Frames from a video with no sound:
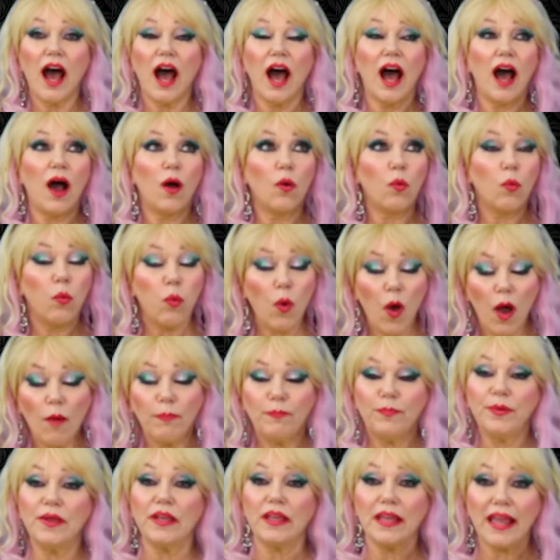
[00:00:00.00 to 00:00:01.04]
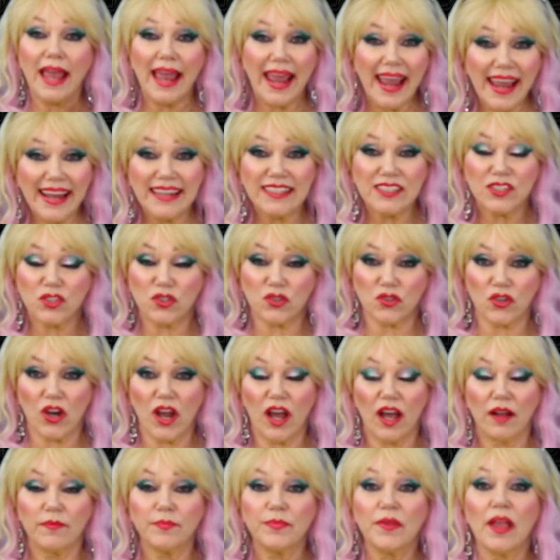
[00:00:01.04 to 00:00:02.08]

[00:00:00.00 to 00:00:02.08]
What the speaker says: a whopping extra